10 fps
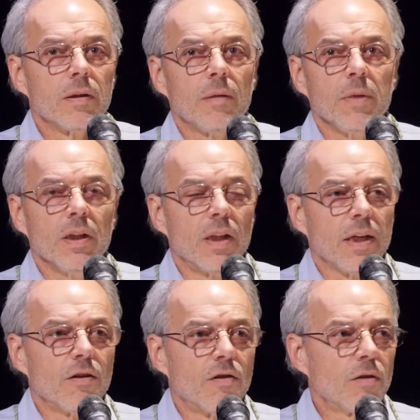
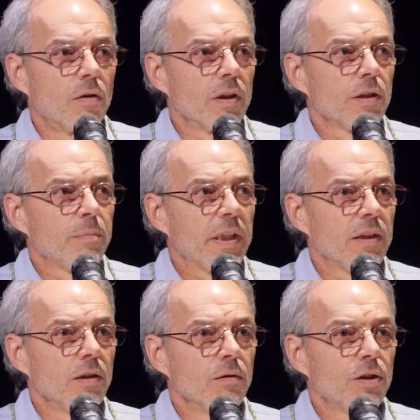layer on all this
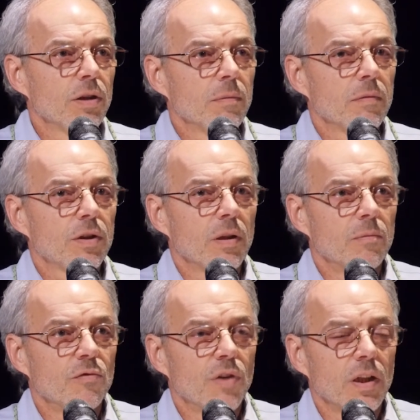bad news
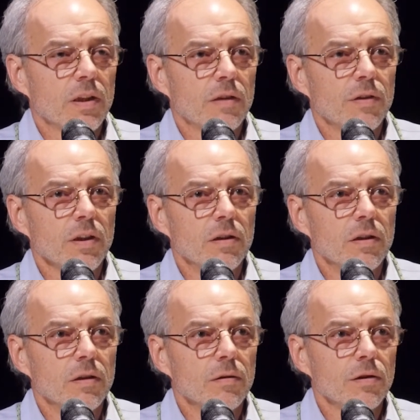some relatively
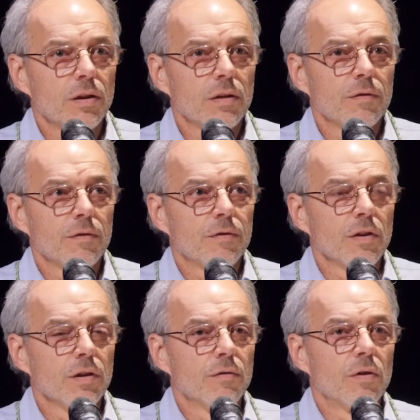good news.
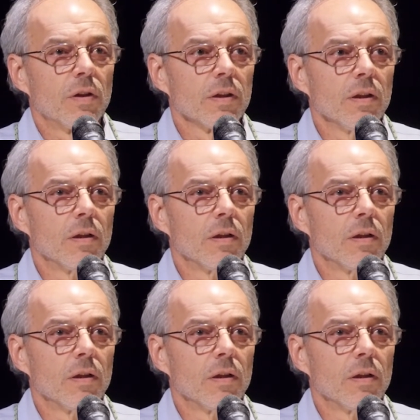First of all,